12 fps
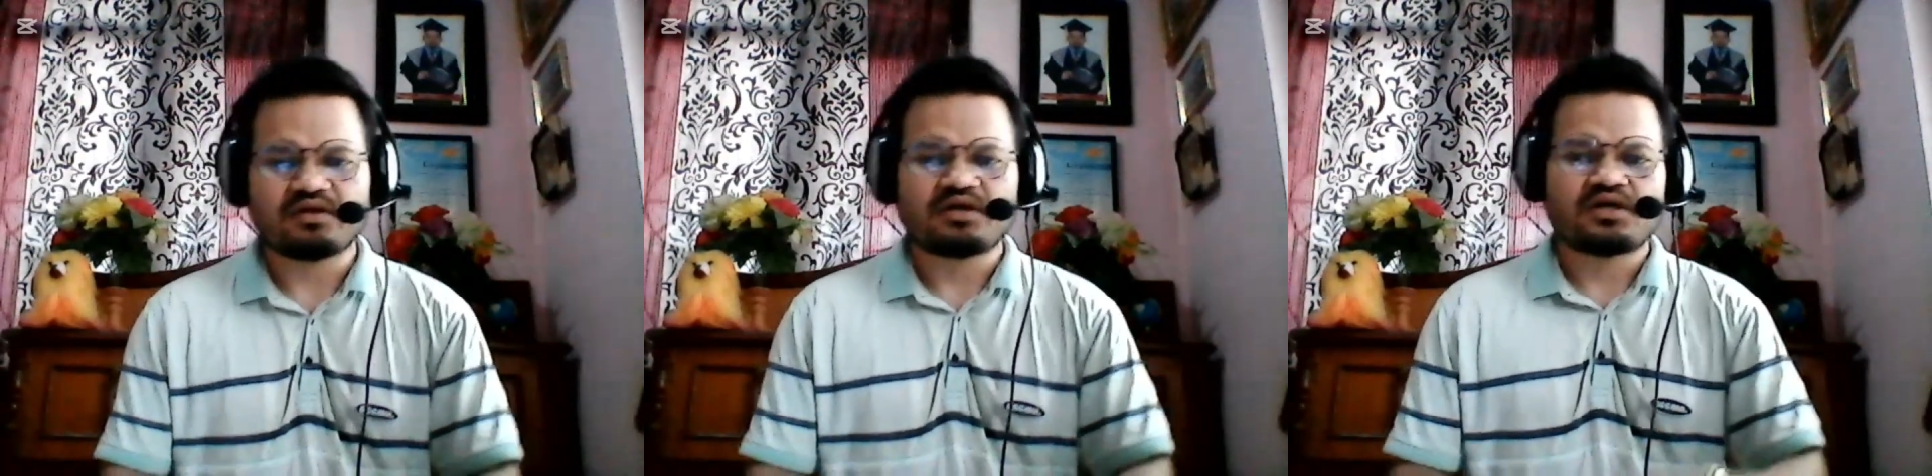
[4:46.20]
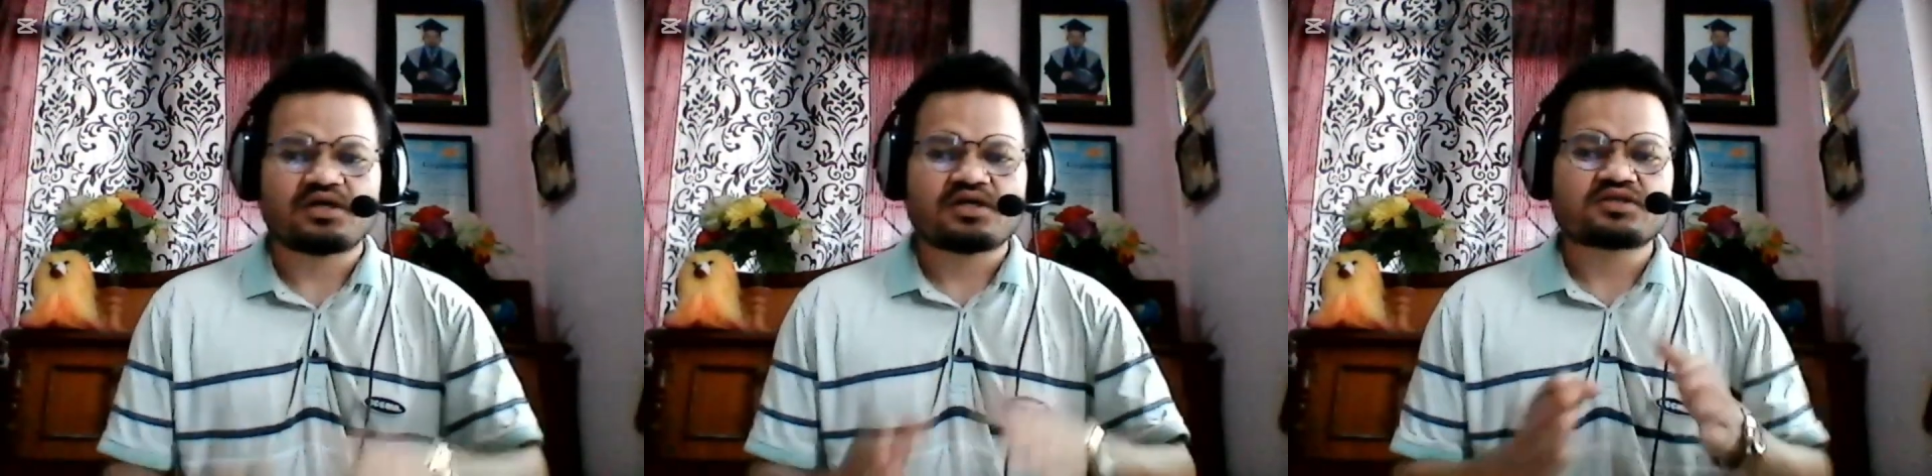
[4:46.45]

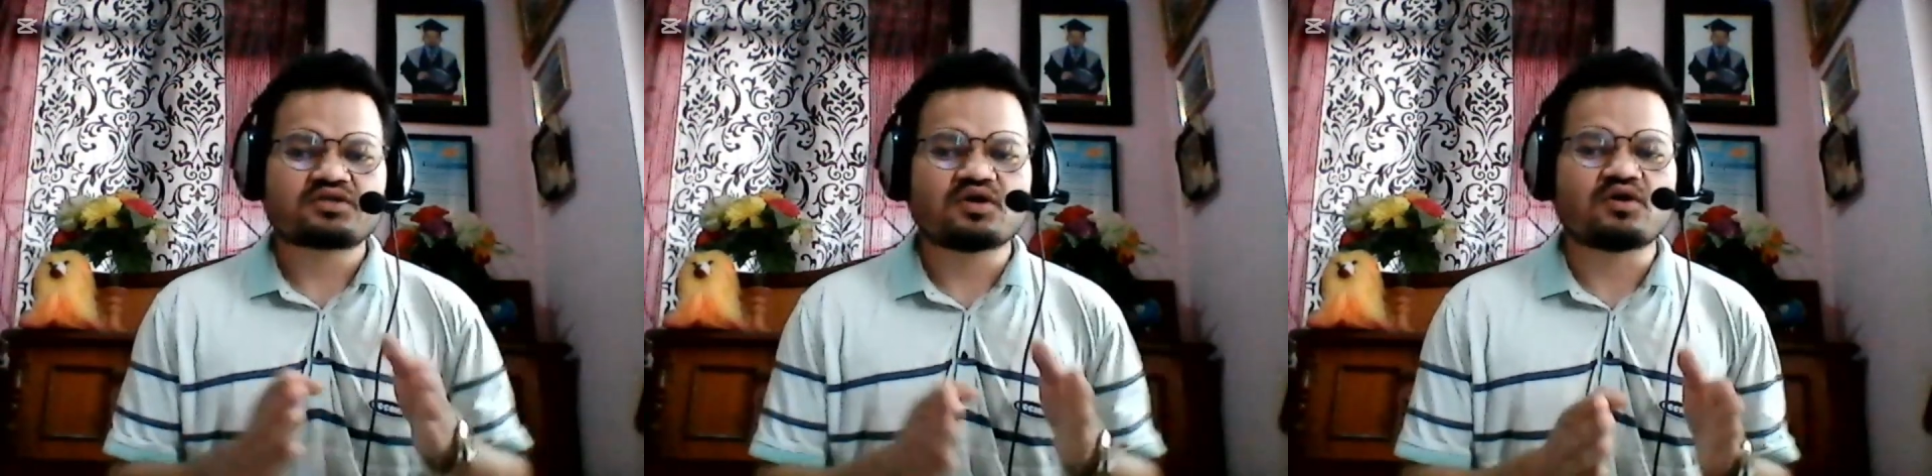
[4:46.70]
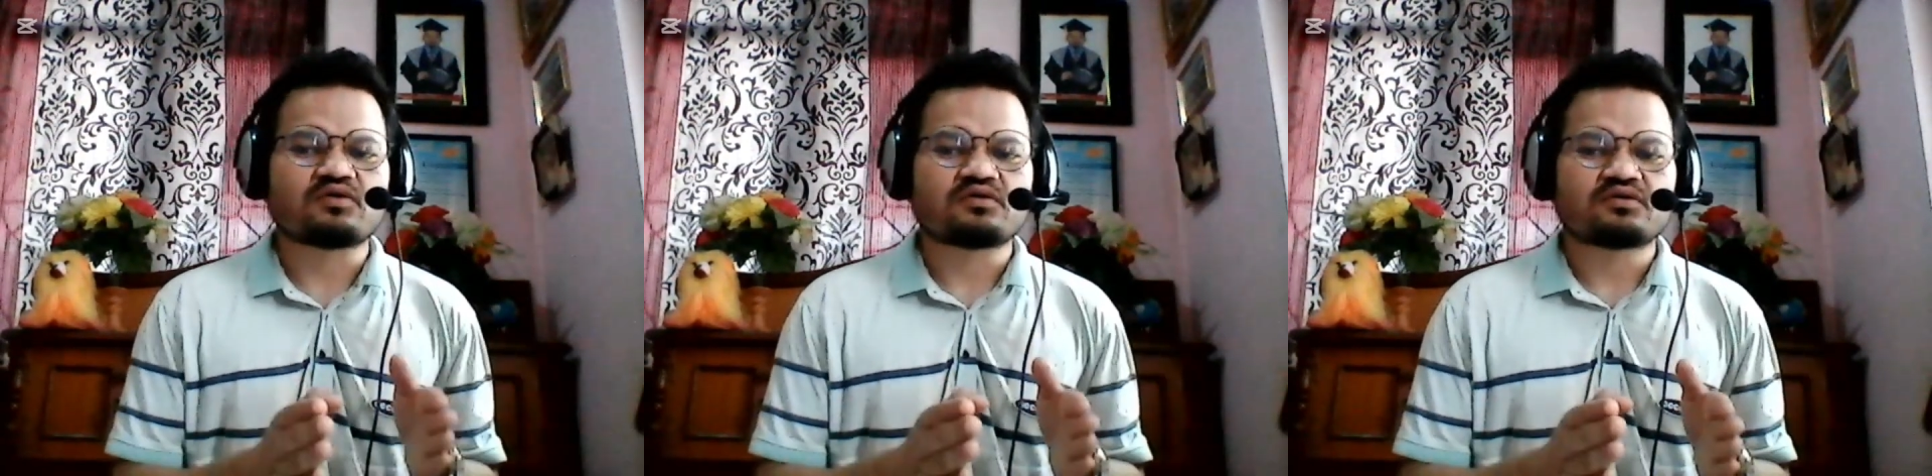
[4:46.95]

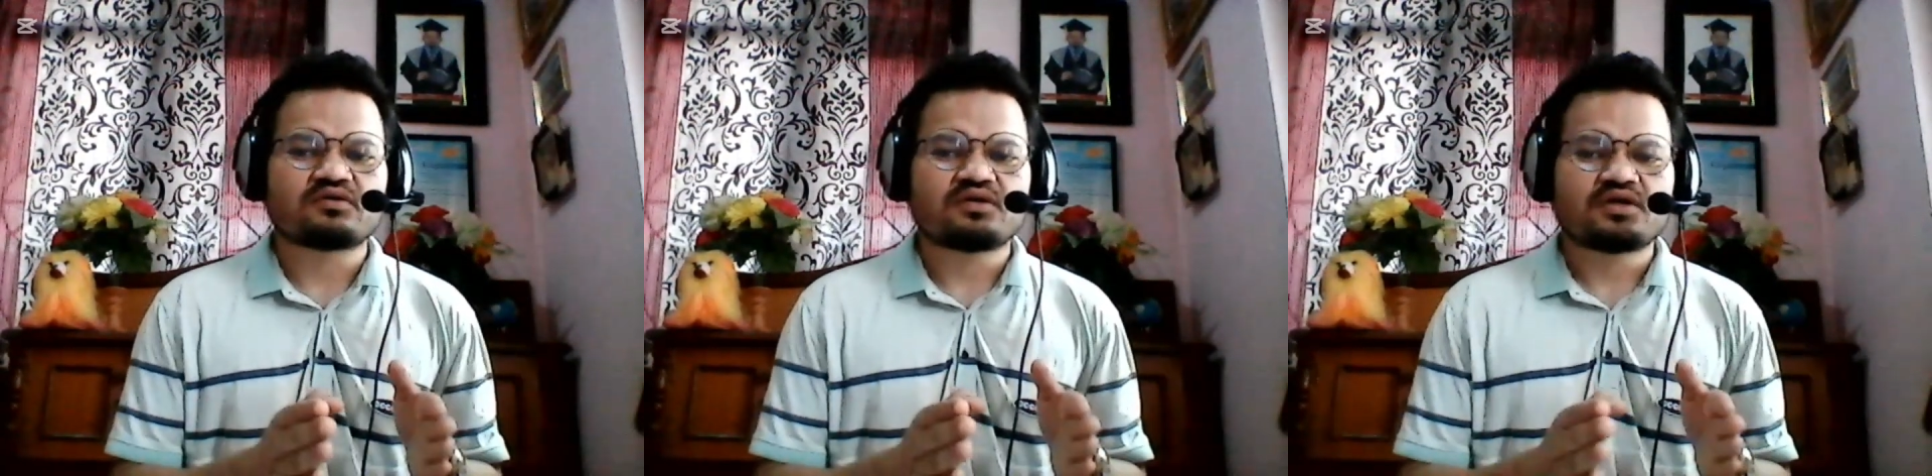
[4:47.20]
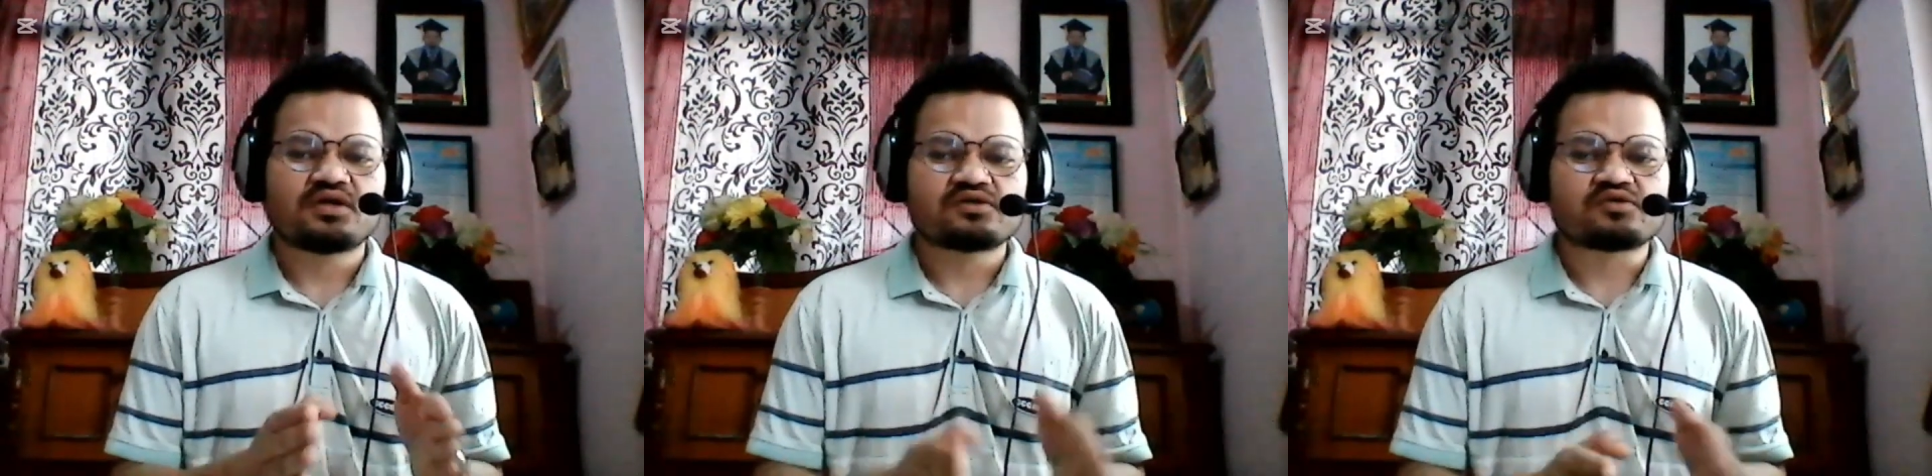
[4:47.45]
So,
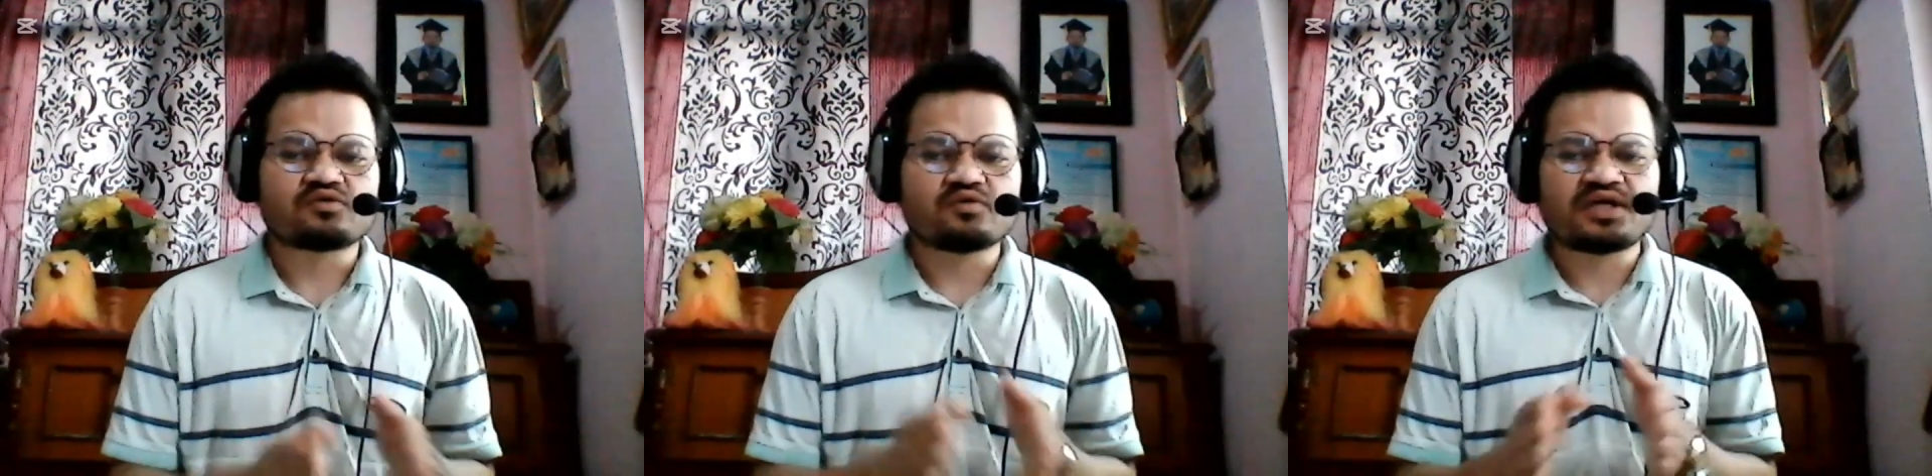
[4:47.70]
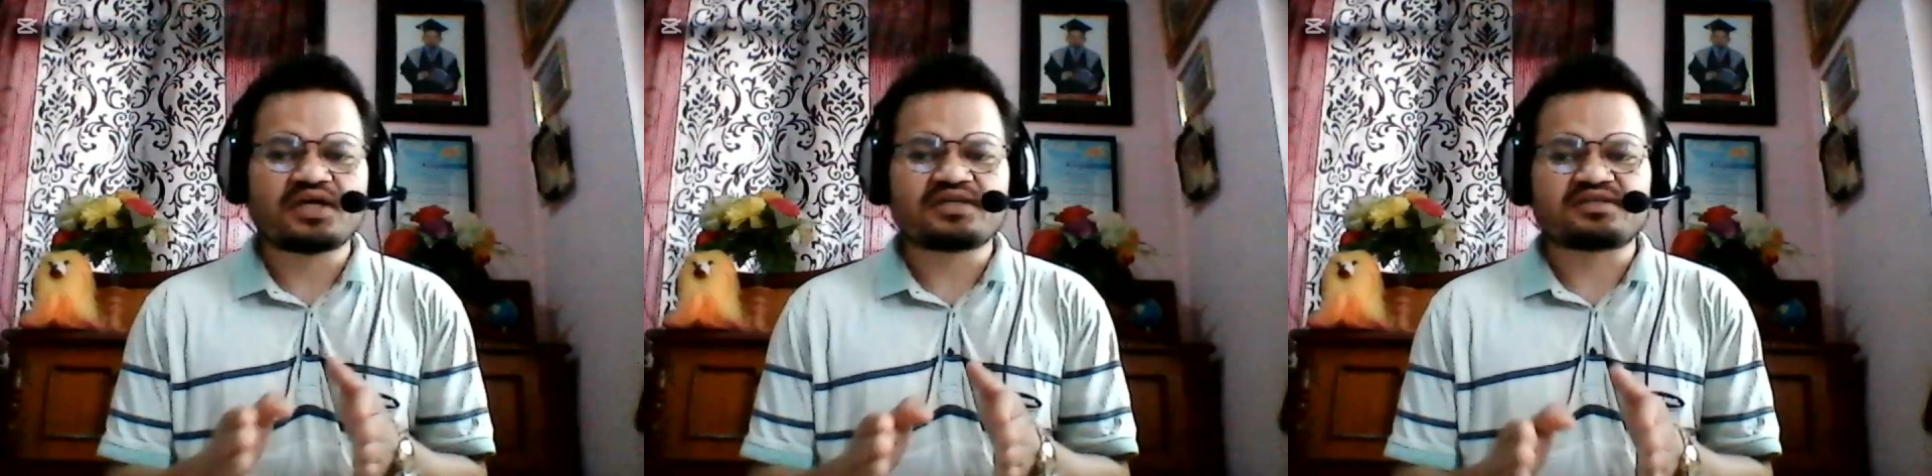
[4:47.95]
to
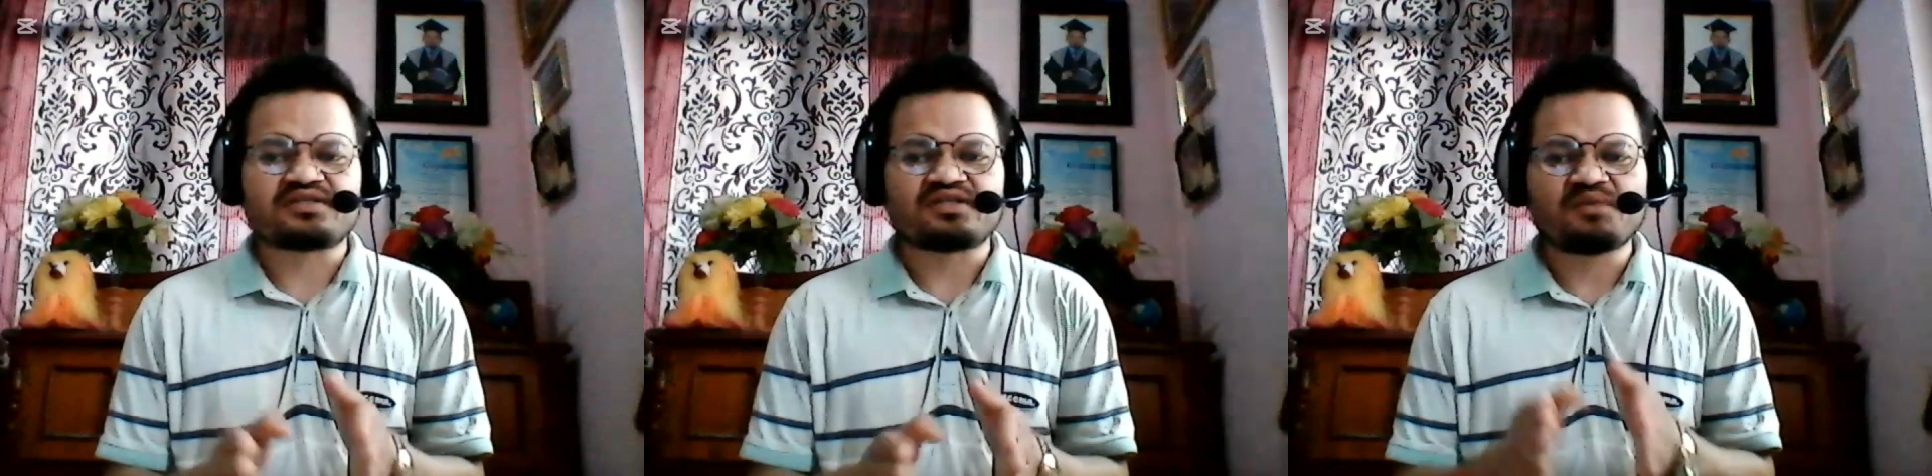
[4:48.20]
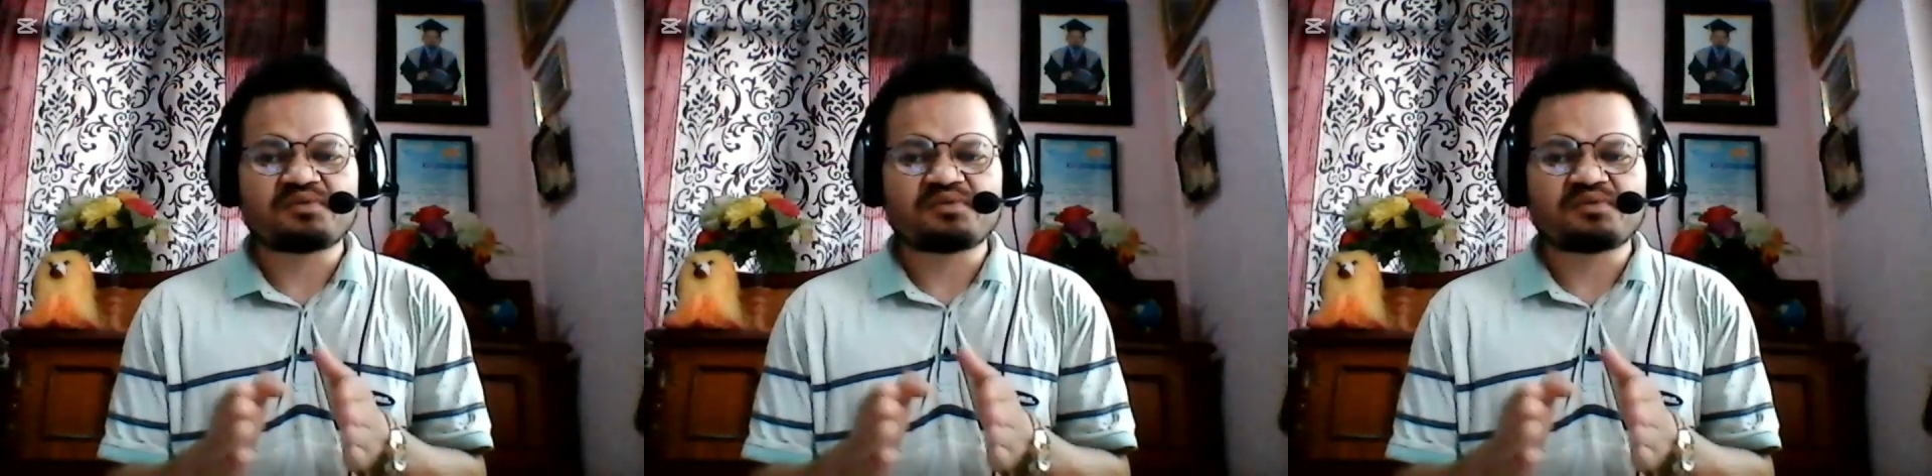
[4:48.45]
get deep